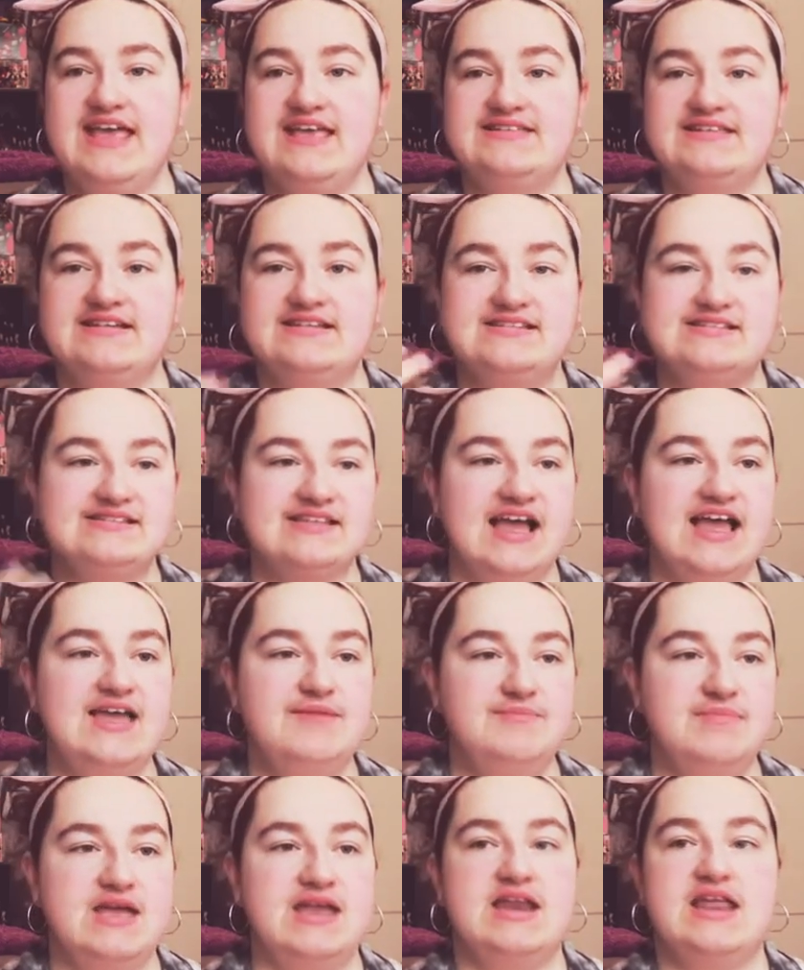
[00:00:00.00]
His
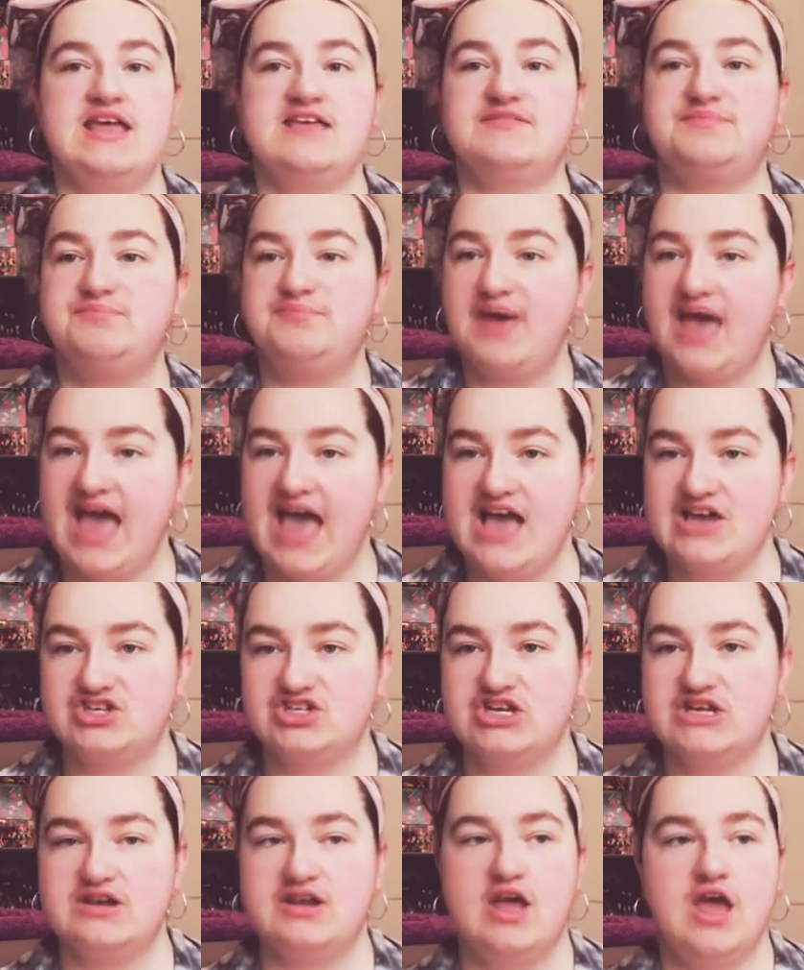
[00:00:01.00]
excitement, his
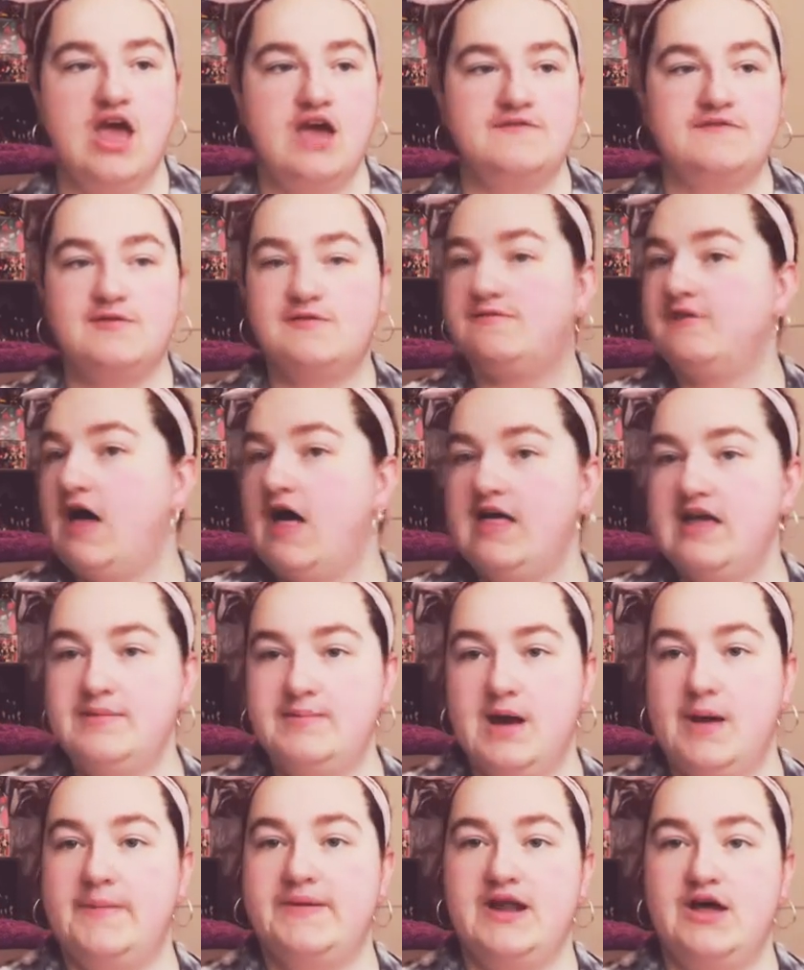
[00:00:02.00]
passion for
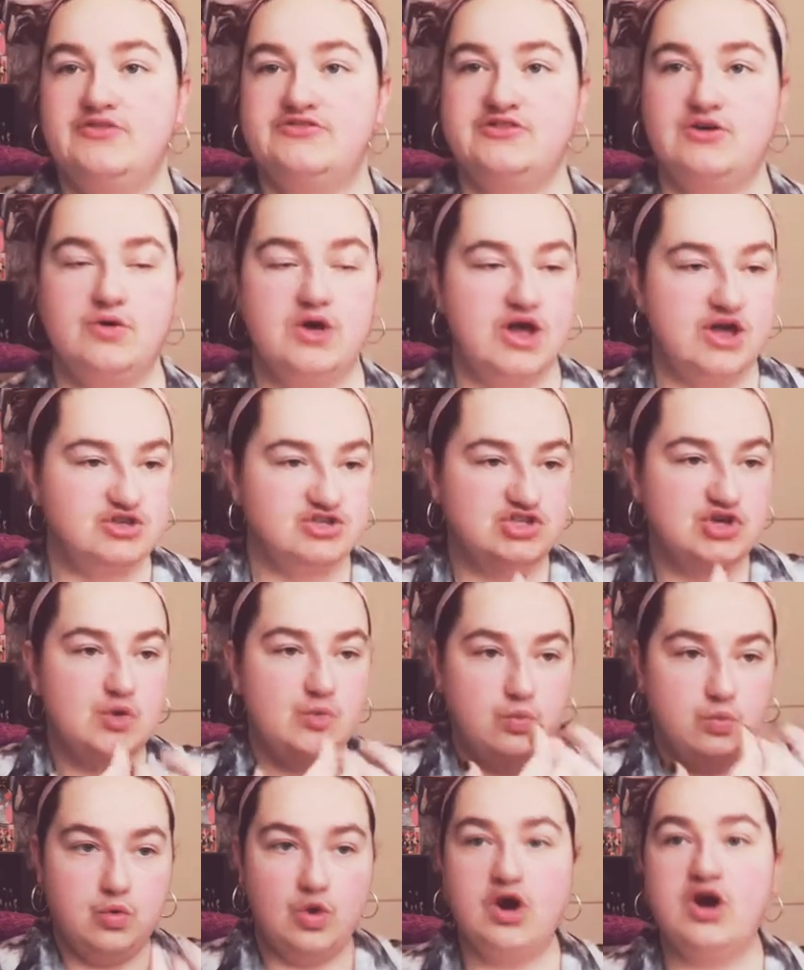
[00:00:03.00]
volleyball, but also to
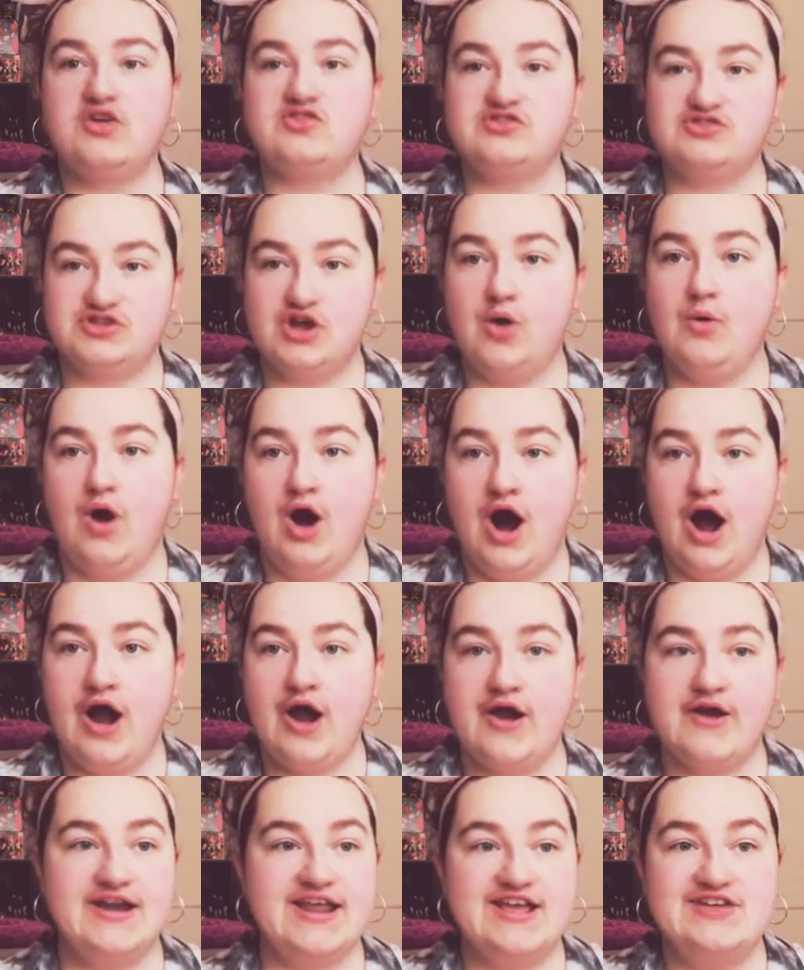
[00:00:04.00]
work so
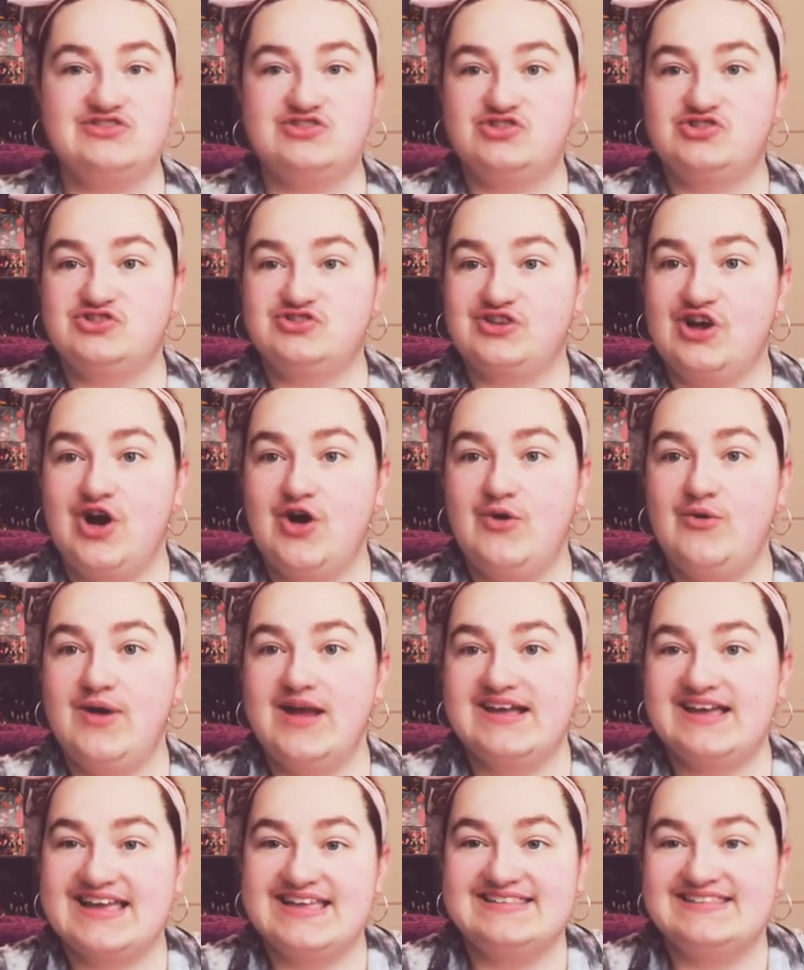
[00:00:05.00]
hard is so
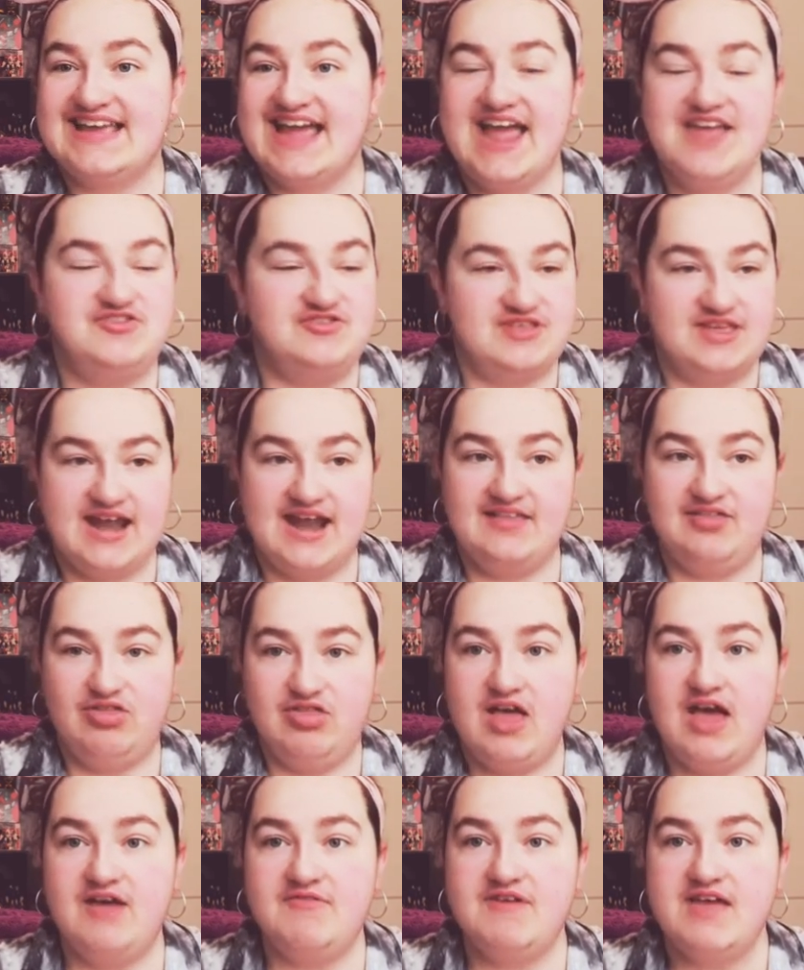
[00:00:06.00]
contagious, and I
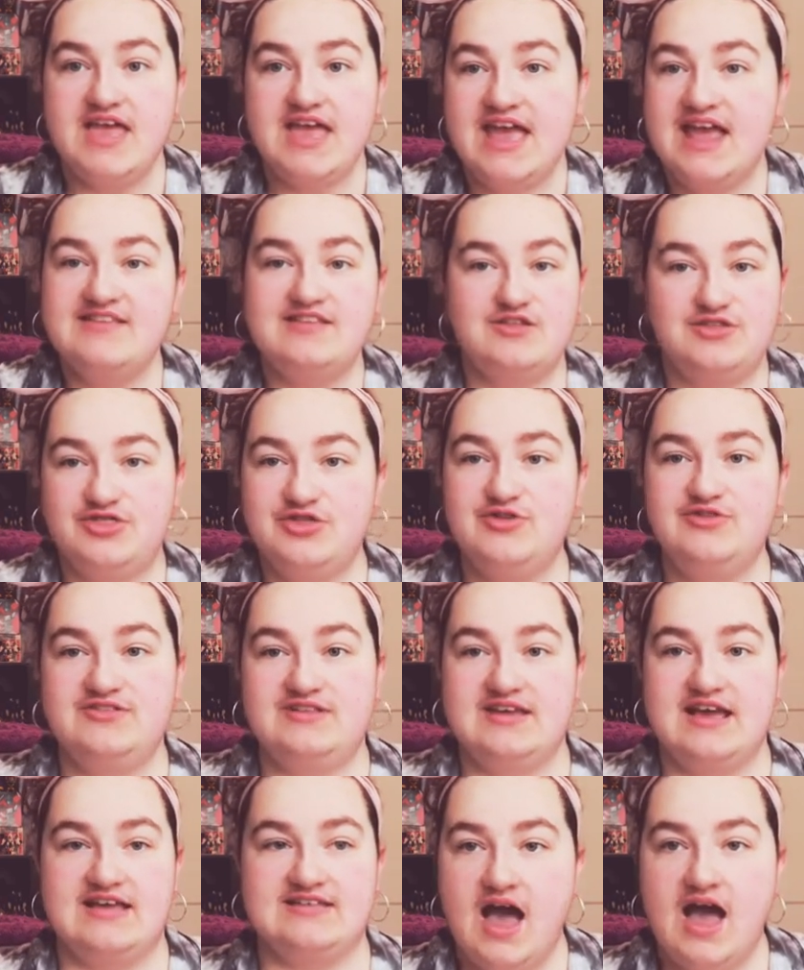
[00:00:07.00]
love his
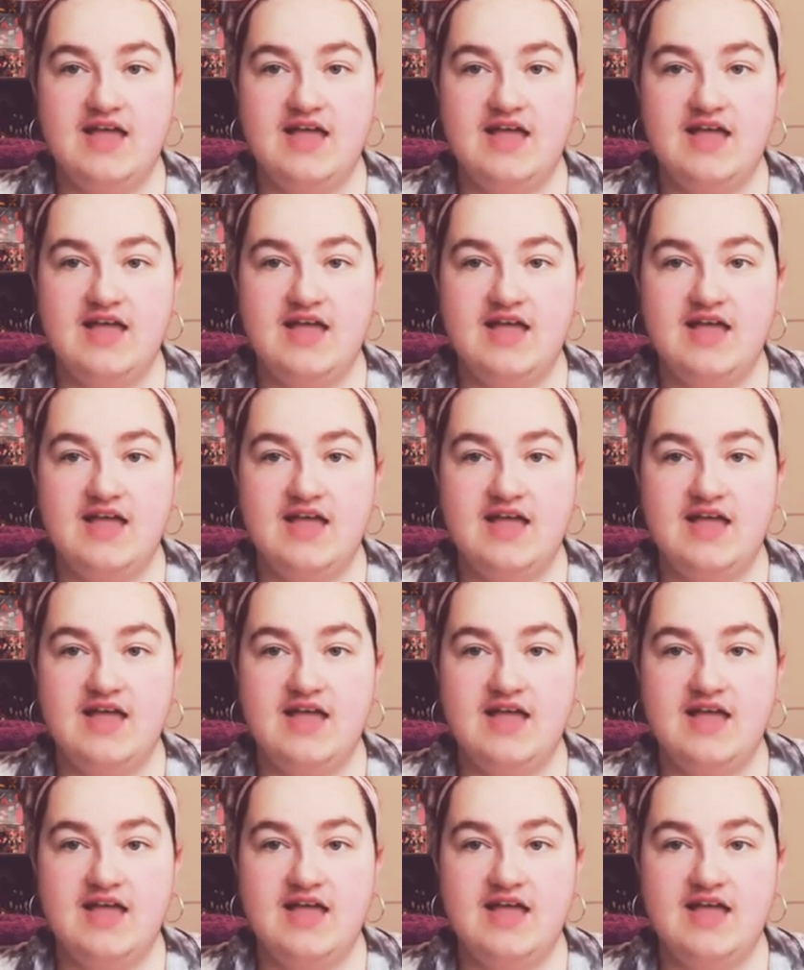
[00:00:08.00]
enthusiasm.